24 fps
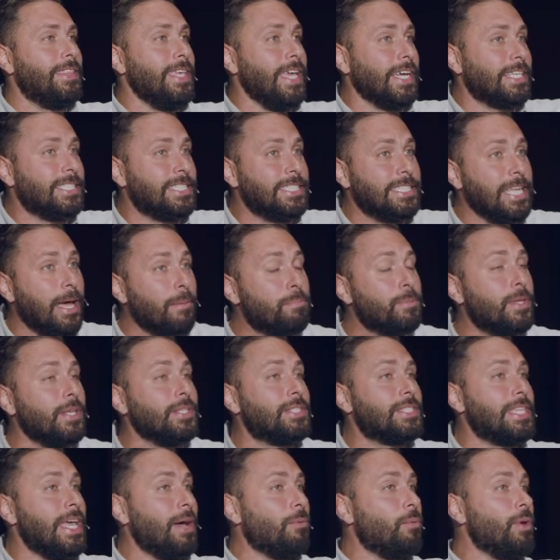the
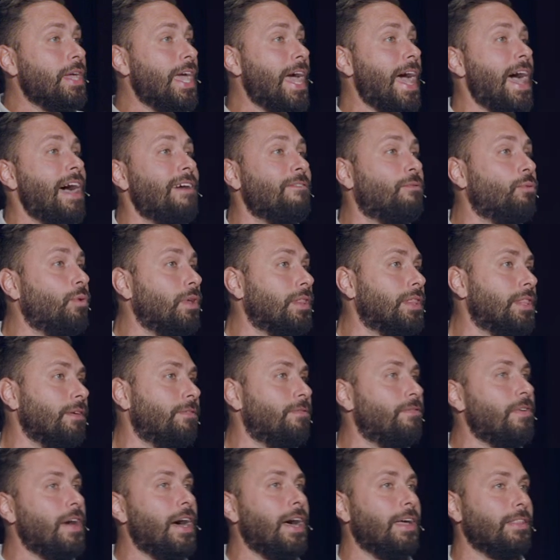acceptance that we have with the
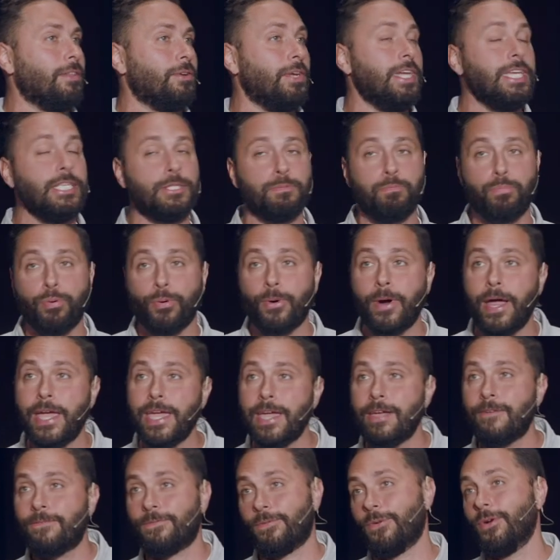Father. He's
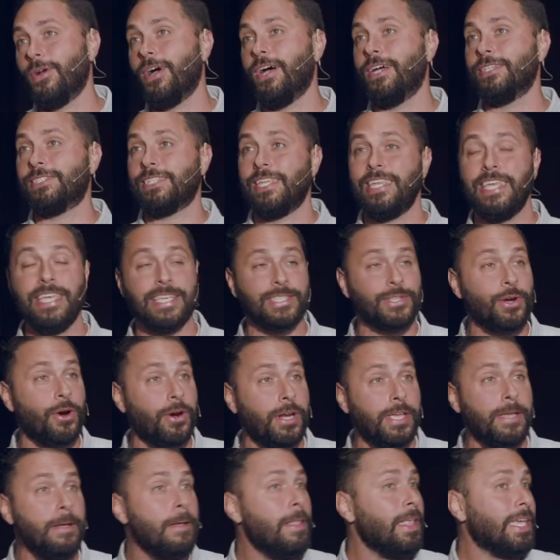praying for us, and he has
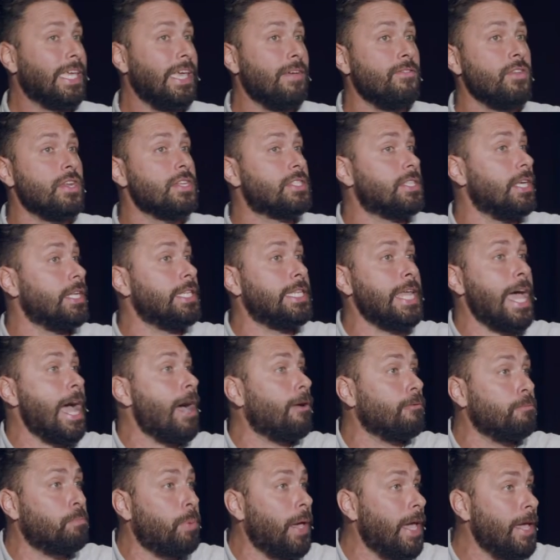already given us a
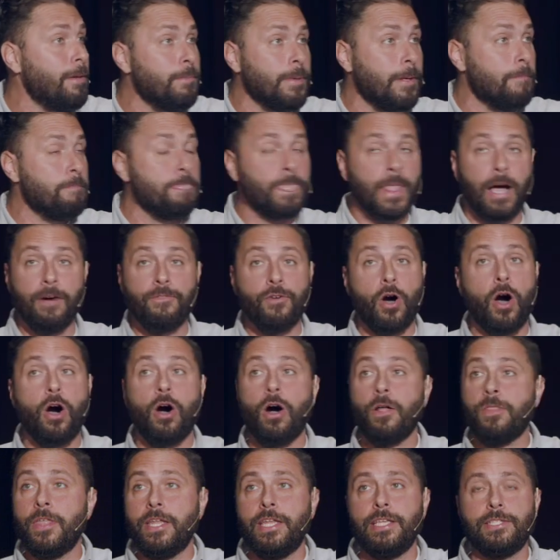down payment of
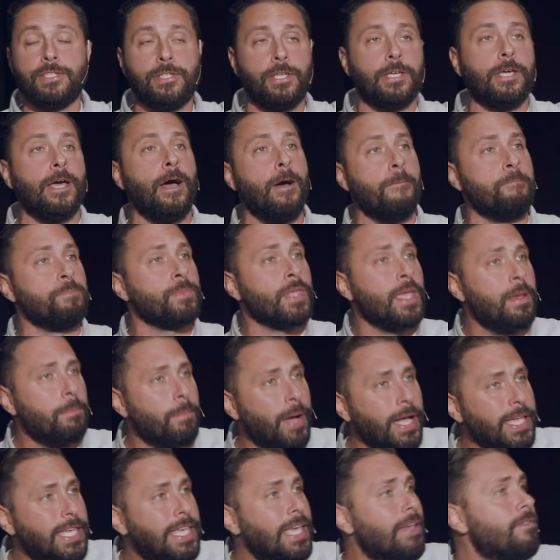all that is to come
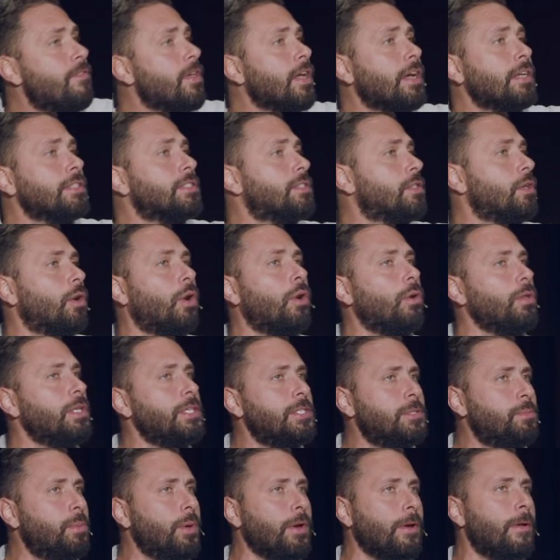by giving us the
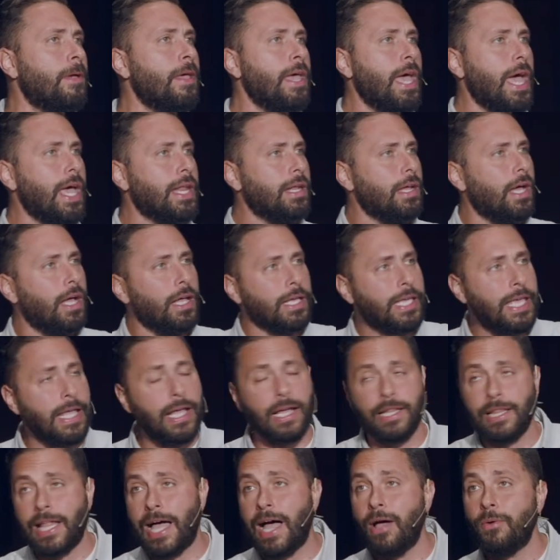Holy Spirit and
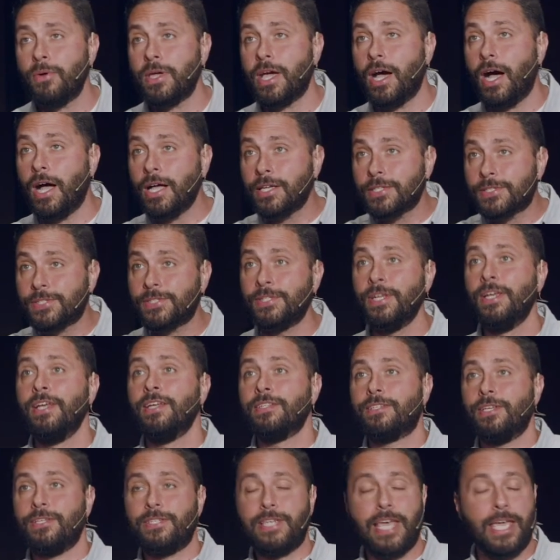allowing us
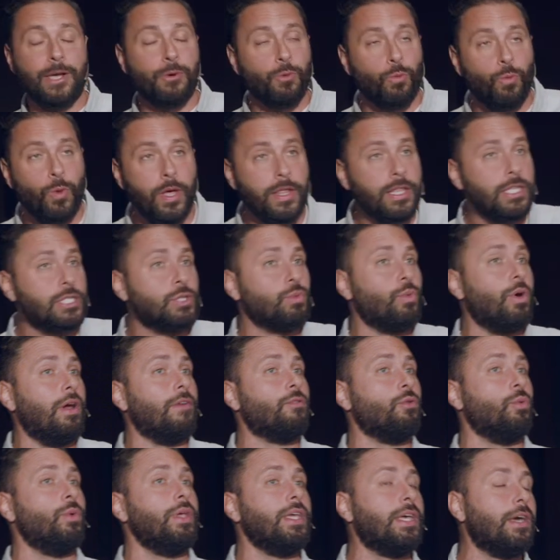to take with us
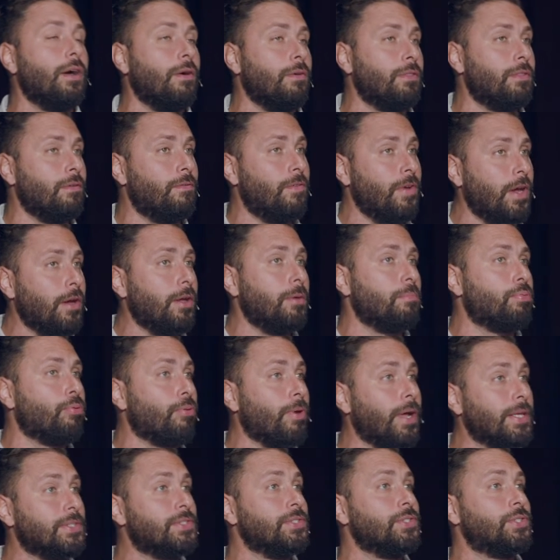wherever we go the very
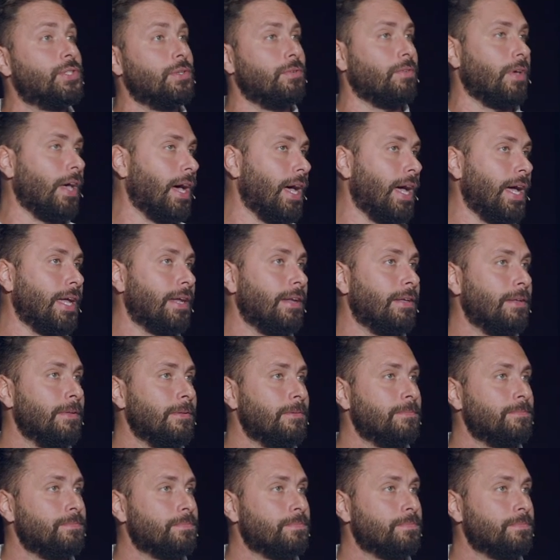presence of God.